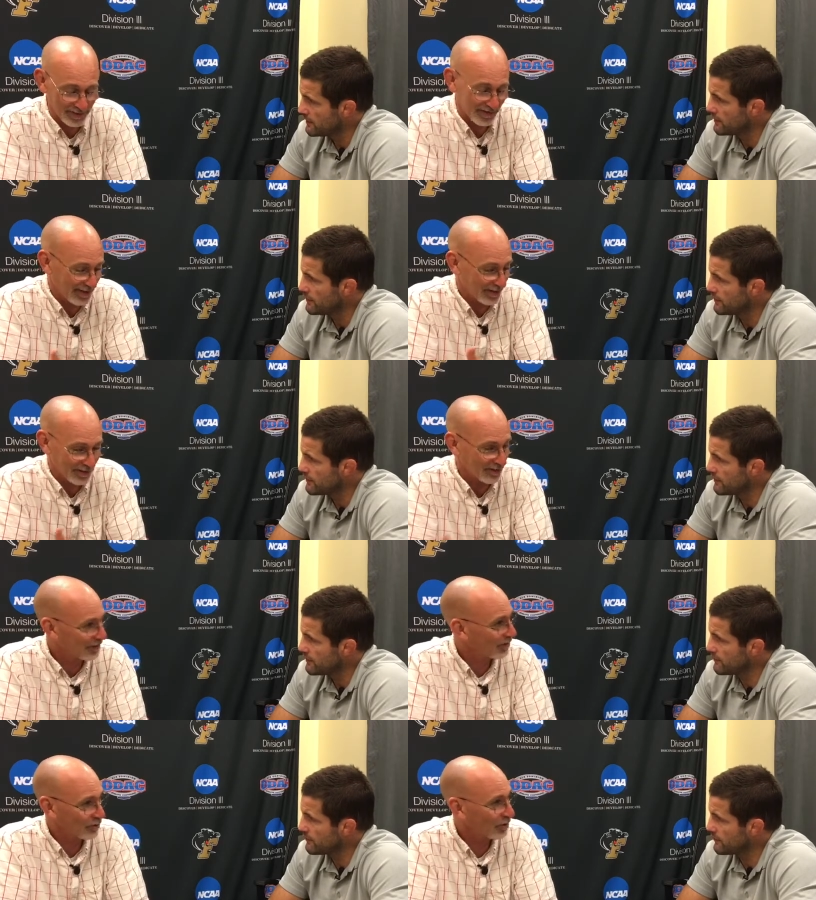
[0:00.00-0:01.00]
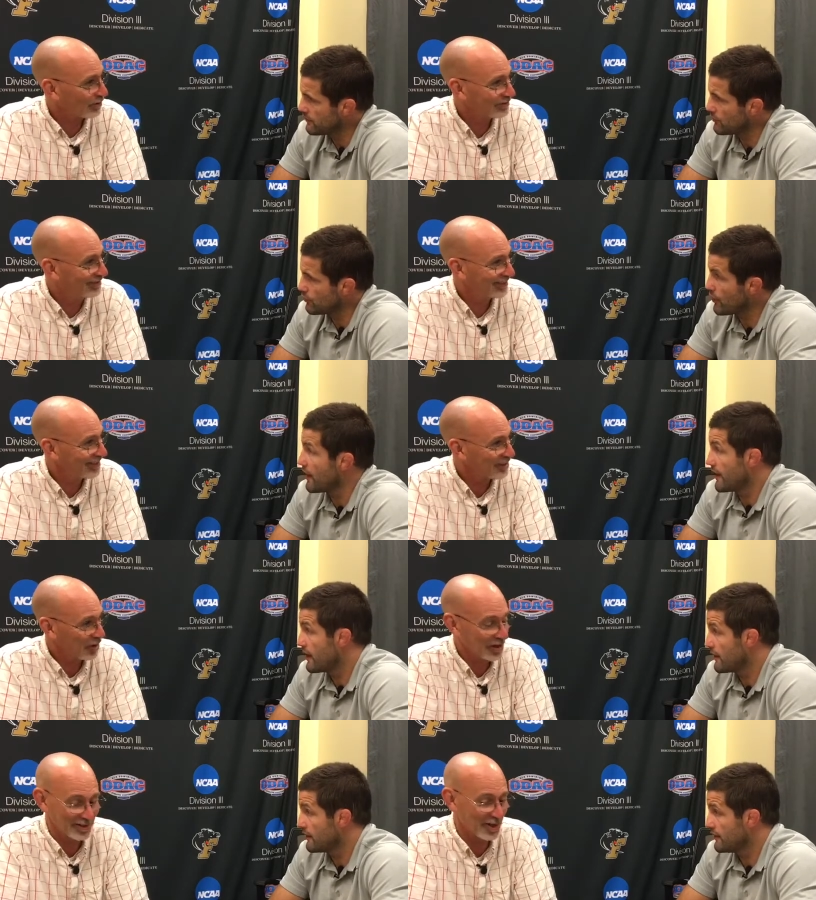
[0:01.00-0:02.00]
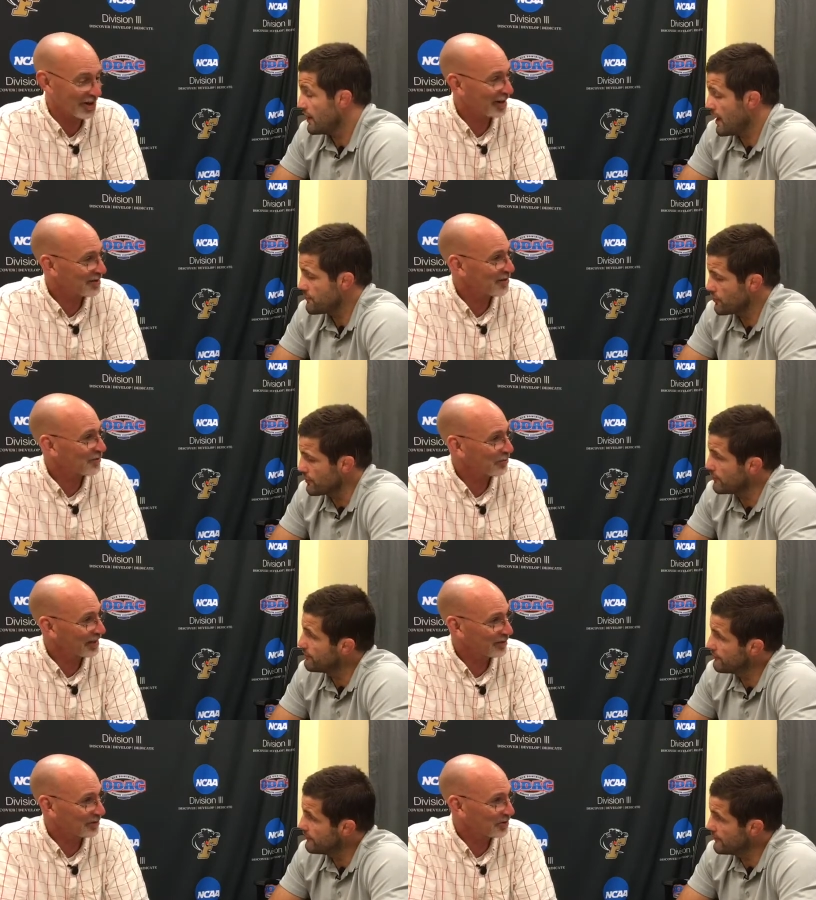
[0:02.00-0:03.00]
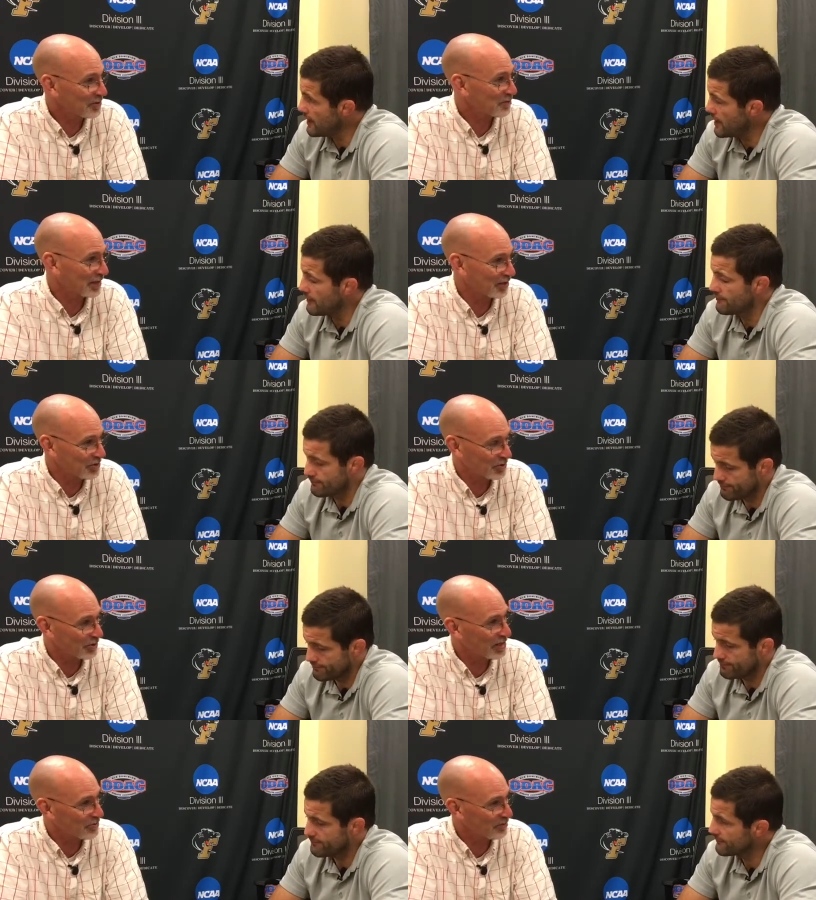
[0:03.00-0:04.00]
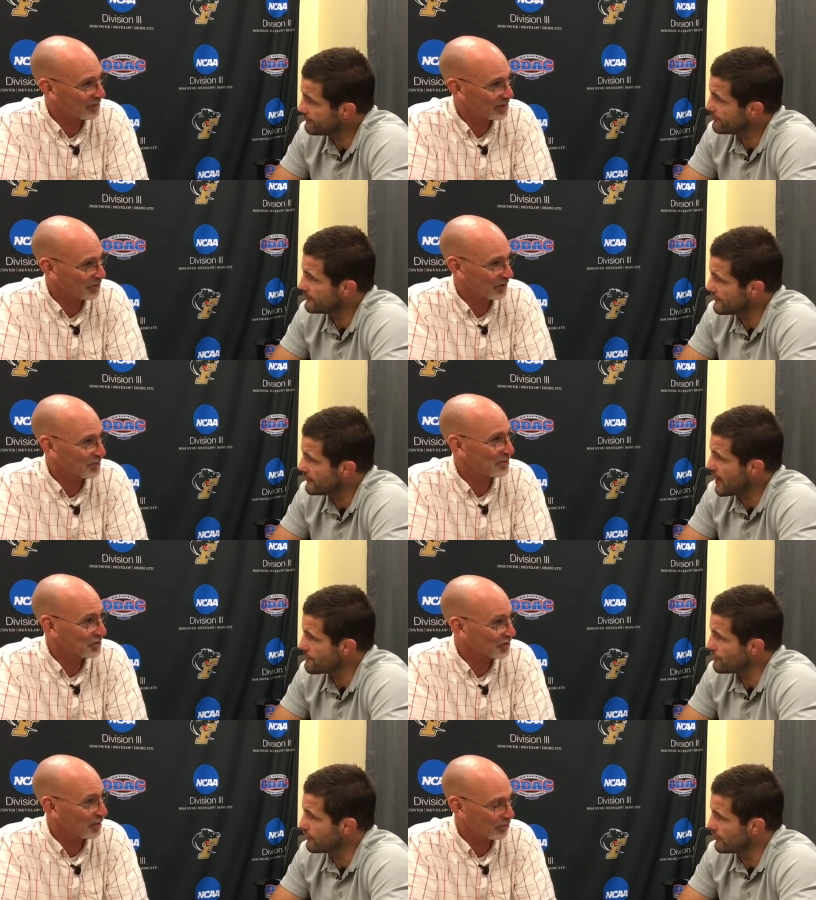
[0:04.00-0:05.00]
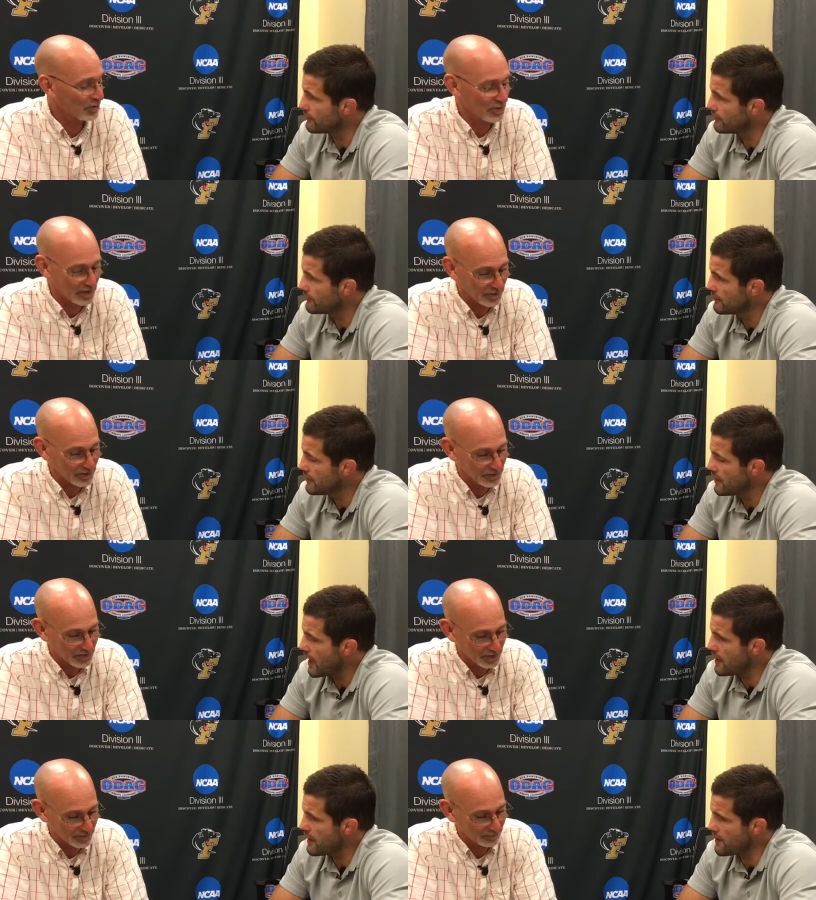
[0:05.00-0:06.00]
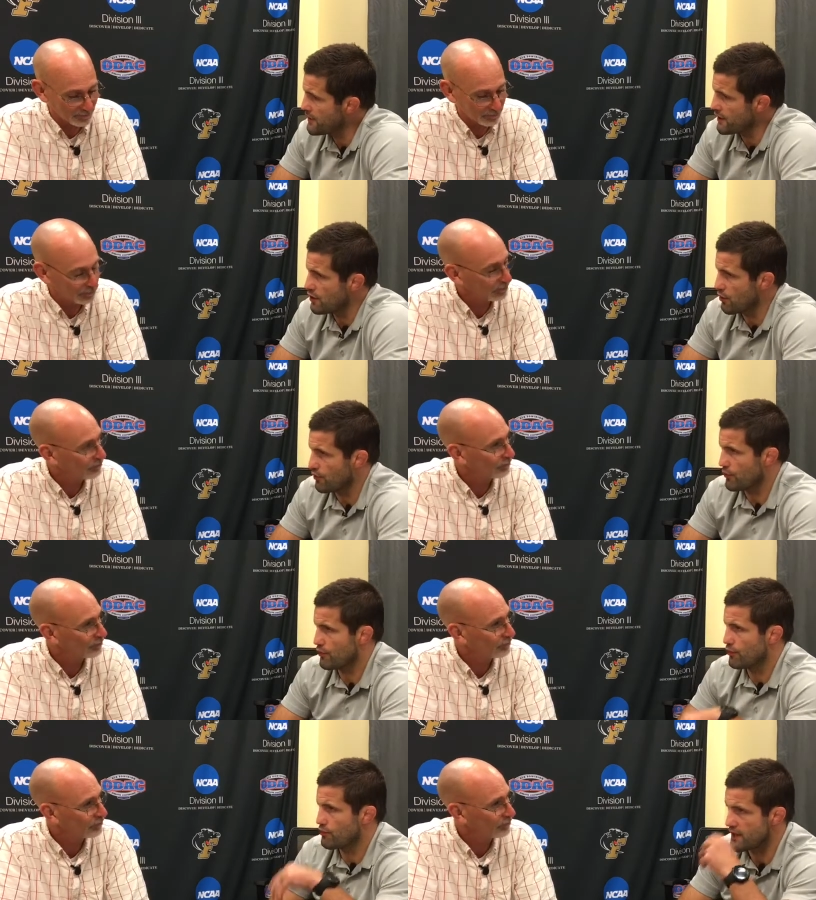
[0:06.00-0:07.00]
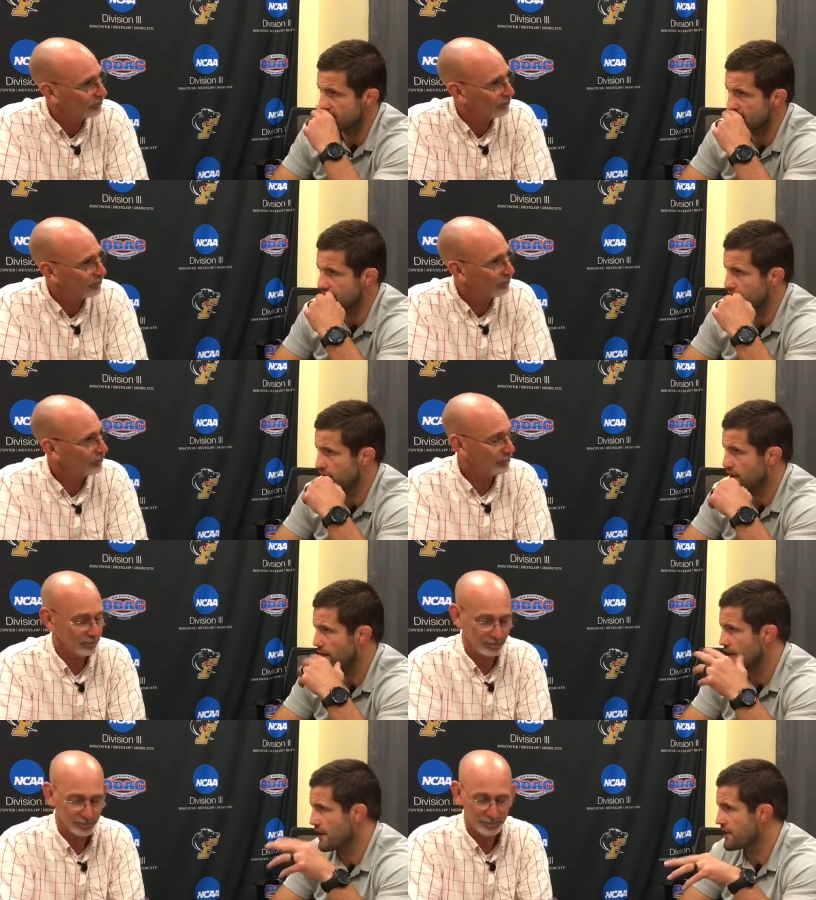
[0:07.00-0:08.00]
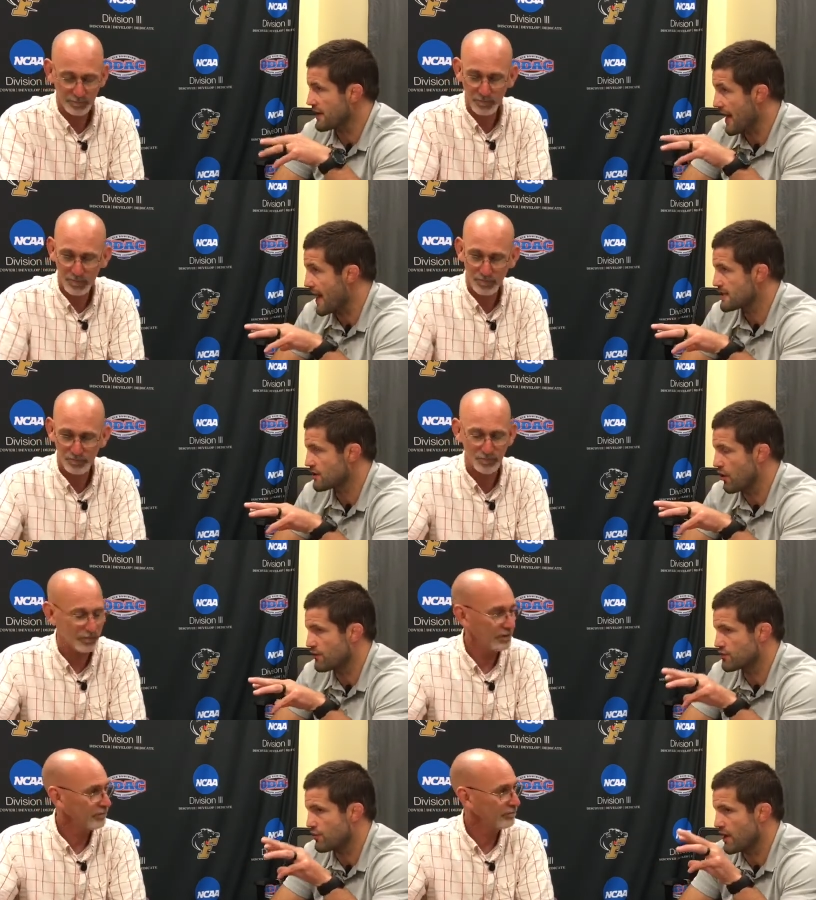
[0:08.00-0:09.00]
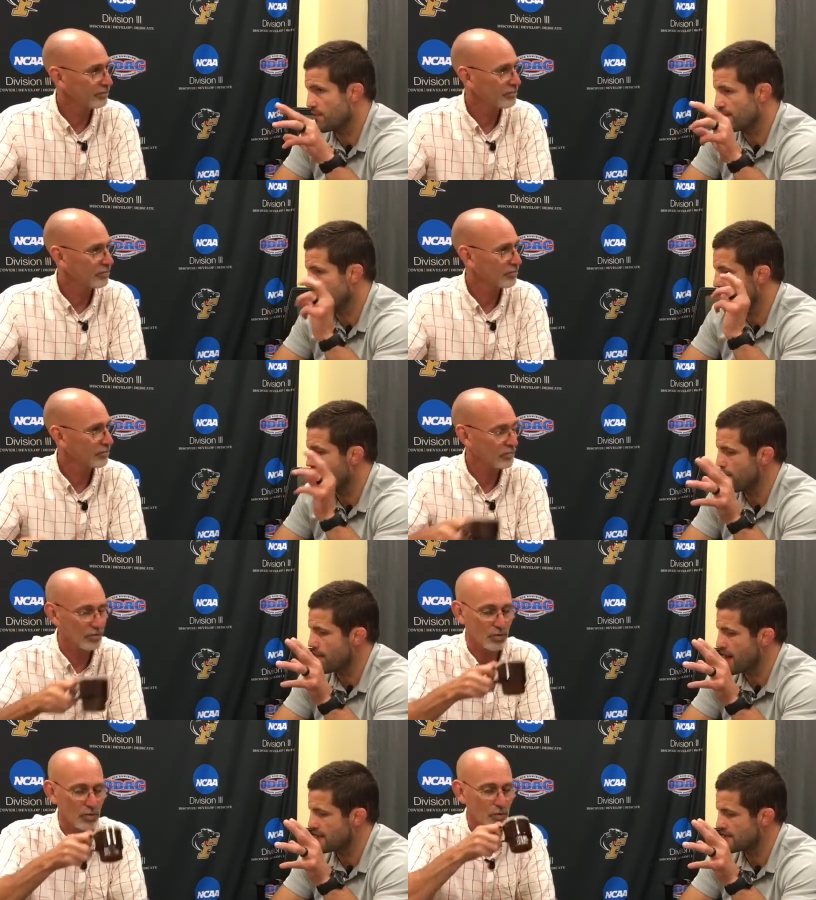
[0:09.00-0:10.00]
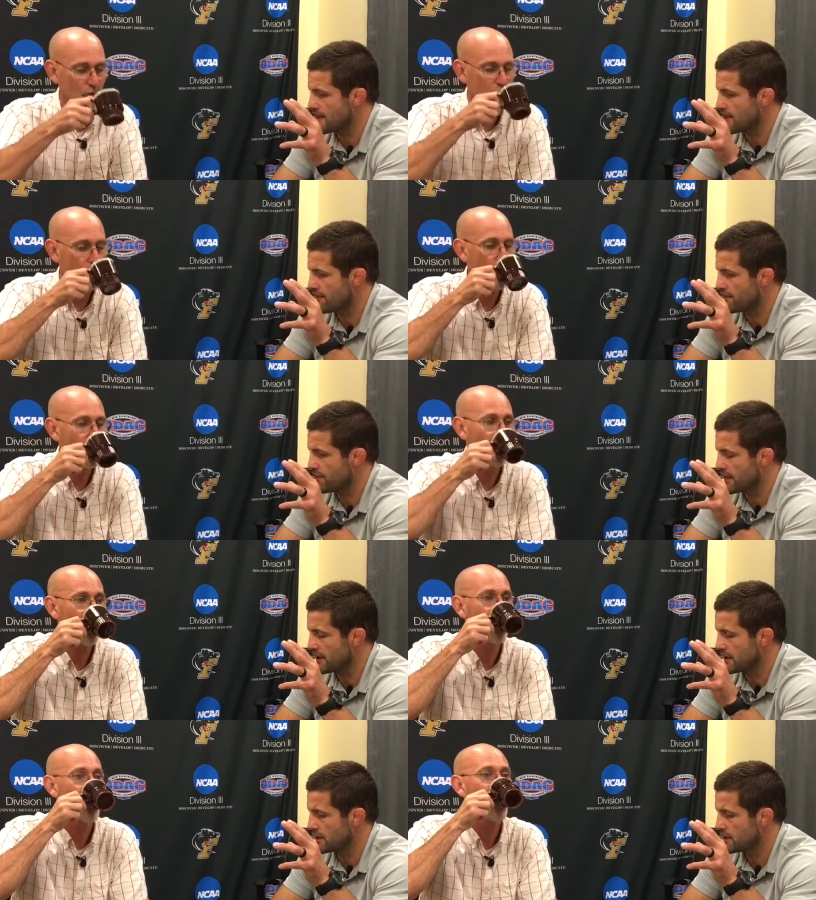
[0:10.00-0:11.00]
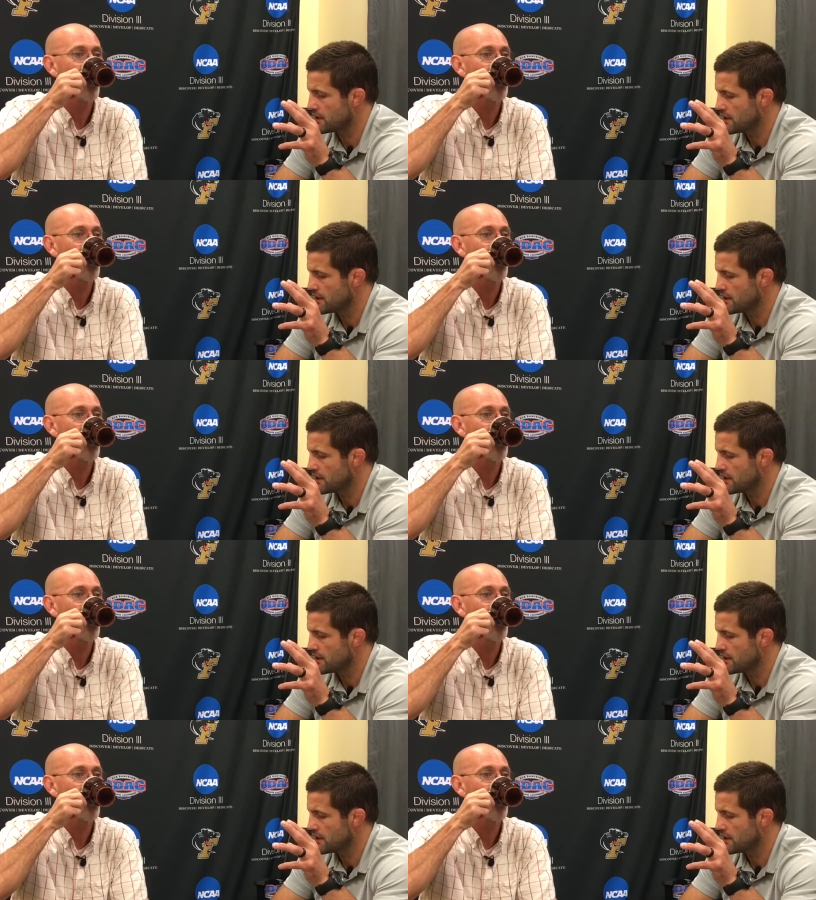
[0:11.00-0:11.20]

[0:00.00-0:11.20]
Speaker 1: said, hey, you're not done growing. Right. Yeah. God, God yeah, had absolutely. a different plan for you just because you graduated from high school doesn't mean Absolutely. you stop growing and everything. So I, I
Speaker 2: think you know wrestling. You know, I think it has gone this way, but get out of that mindset of being.